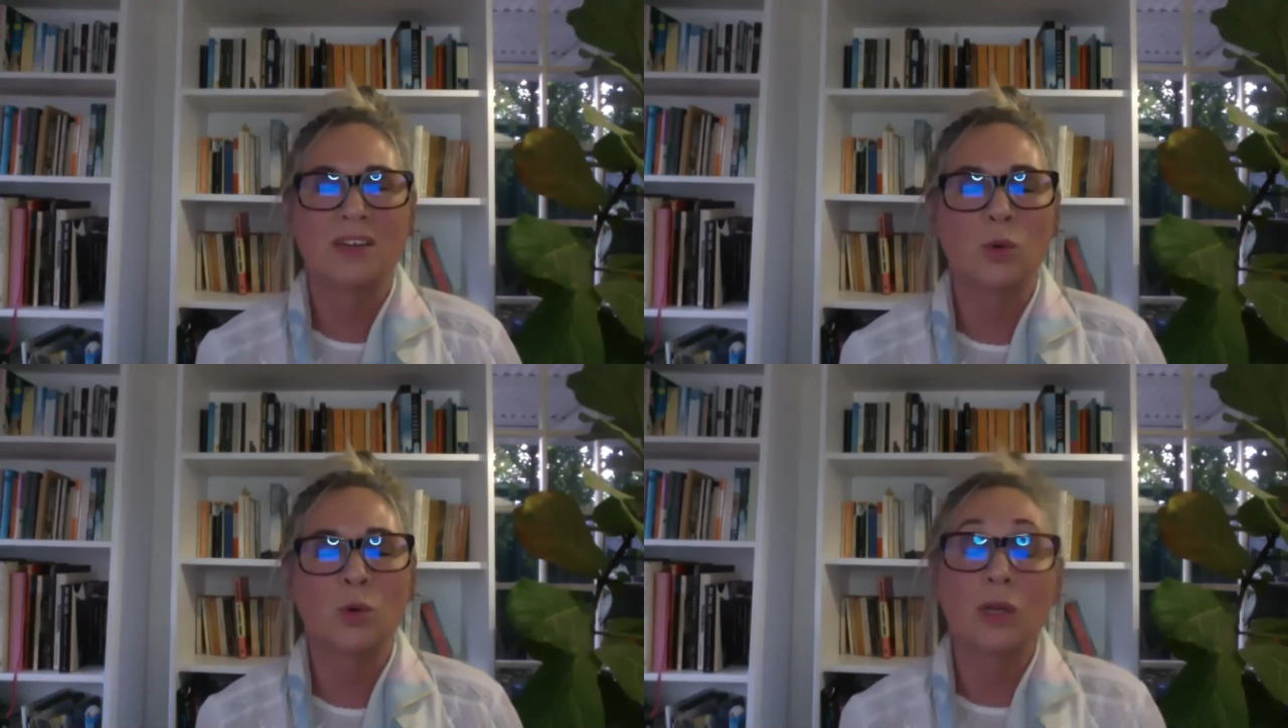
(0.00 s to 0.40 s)

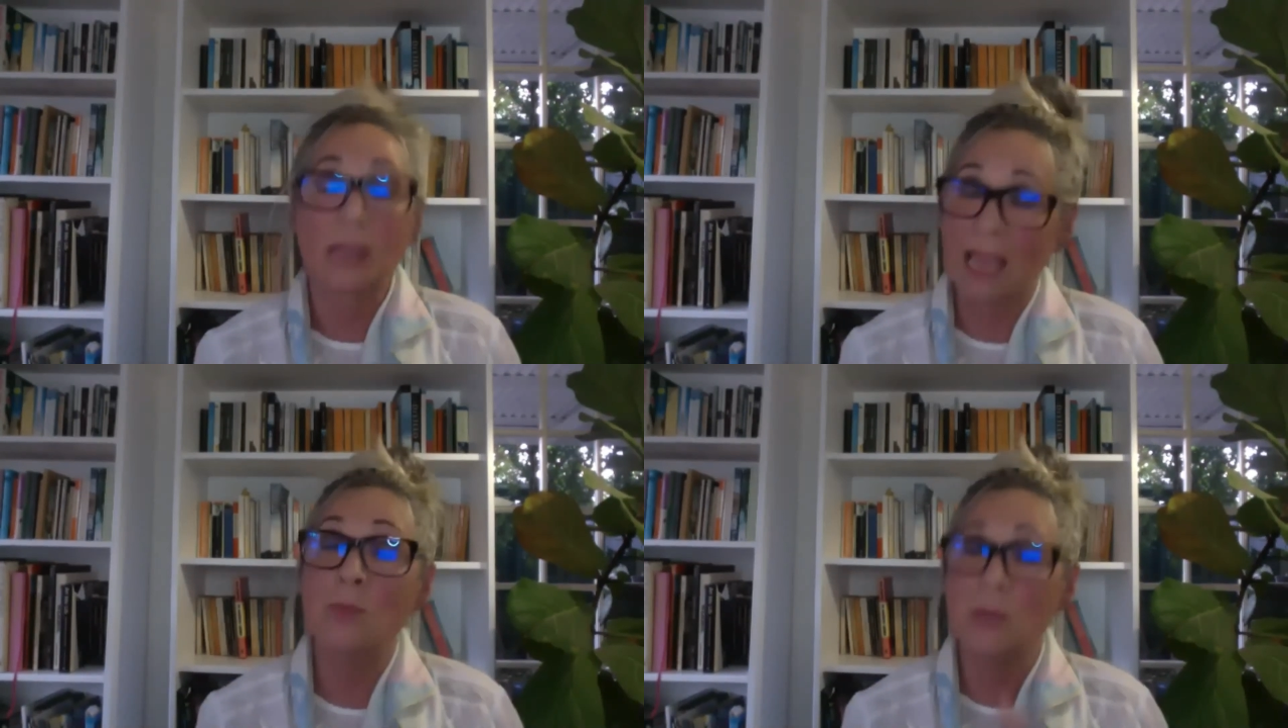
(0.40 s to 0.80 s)
or
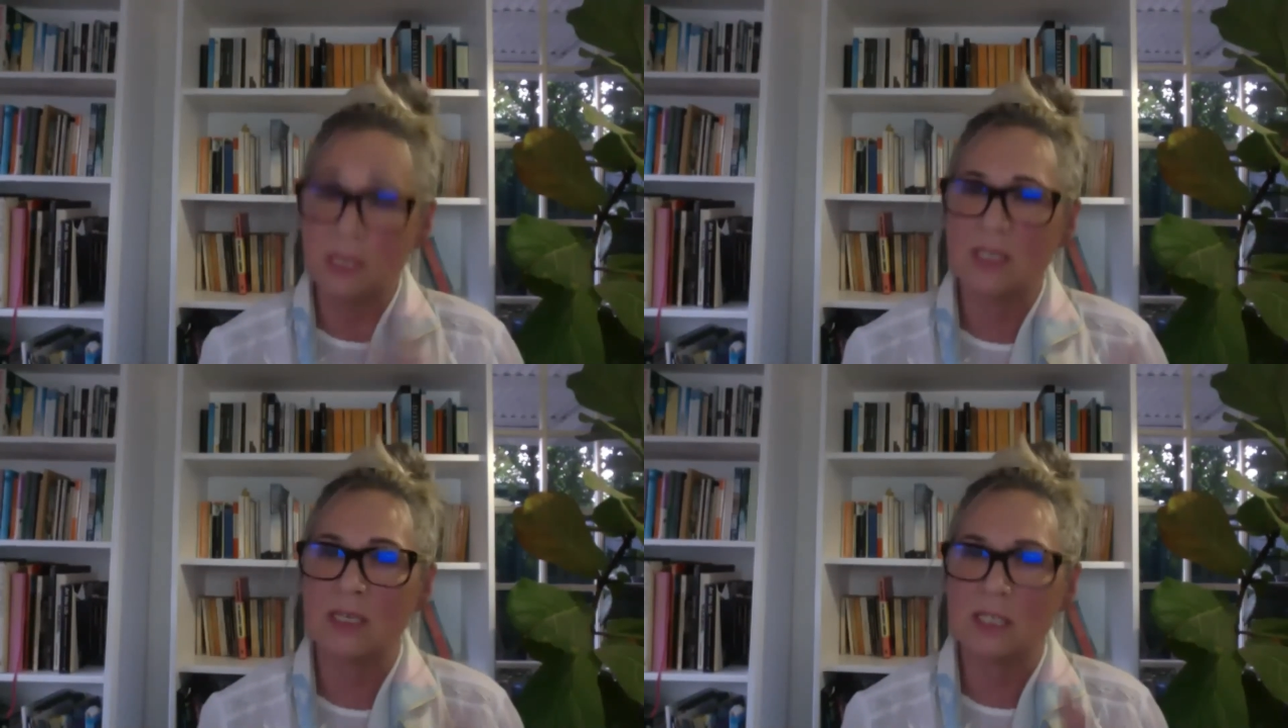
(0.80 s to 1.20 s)
can
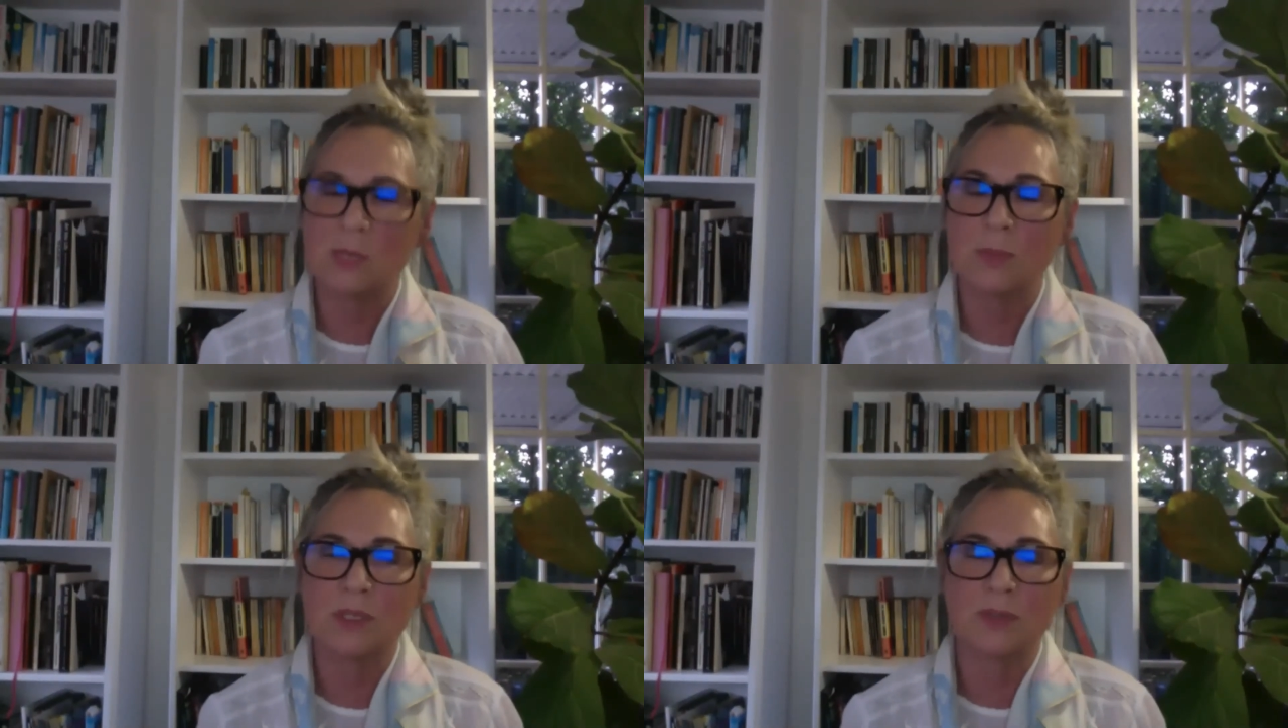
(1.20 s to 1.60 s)
be seen
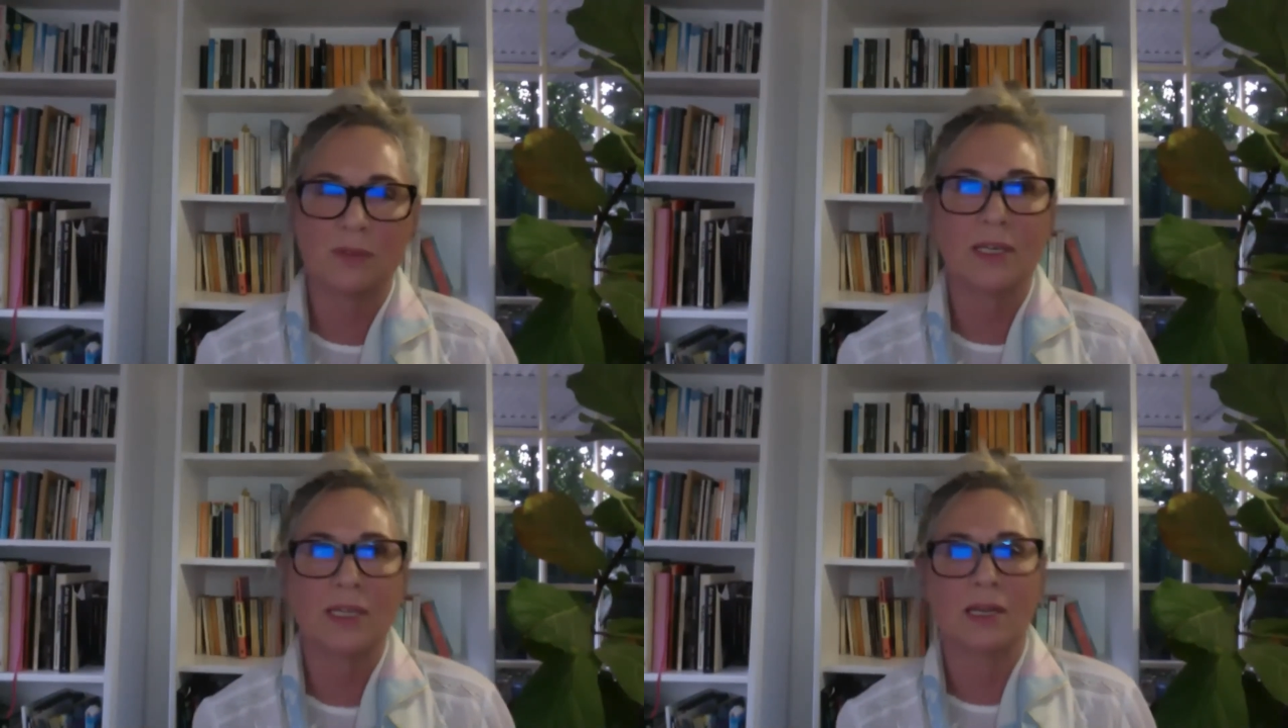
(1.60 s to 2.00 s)

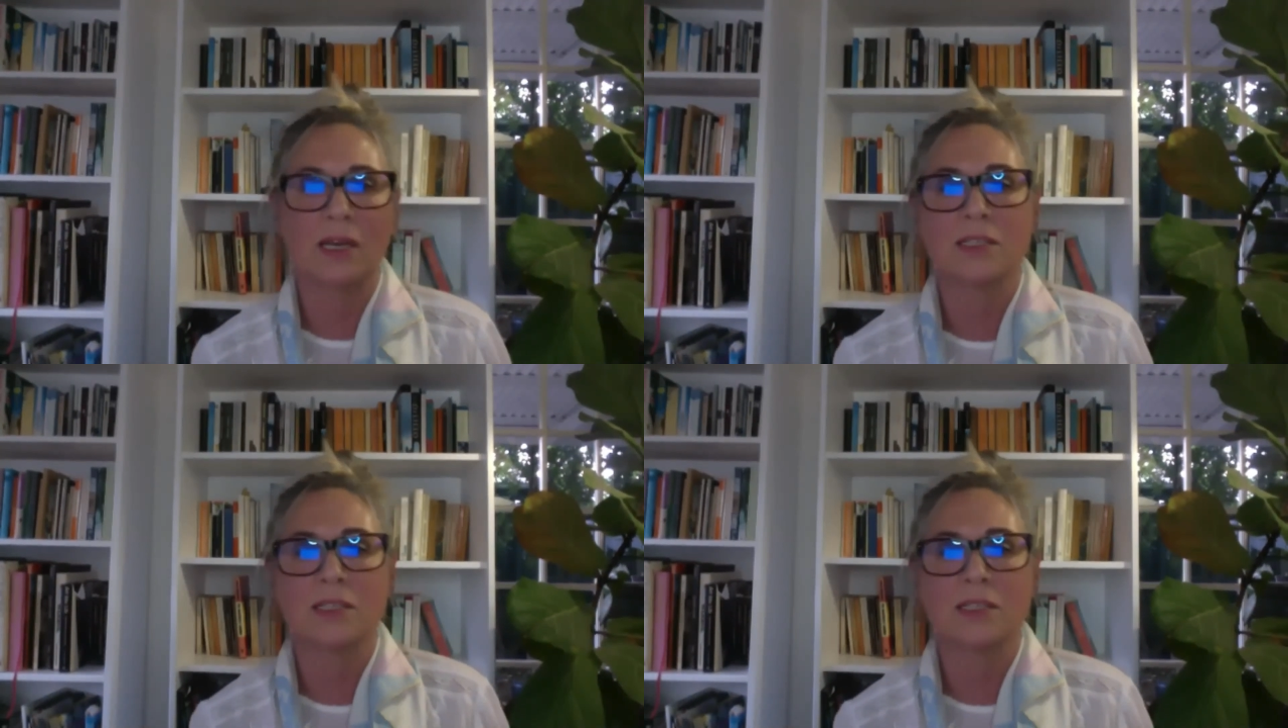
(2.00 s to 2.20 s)
specifically now,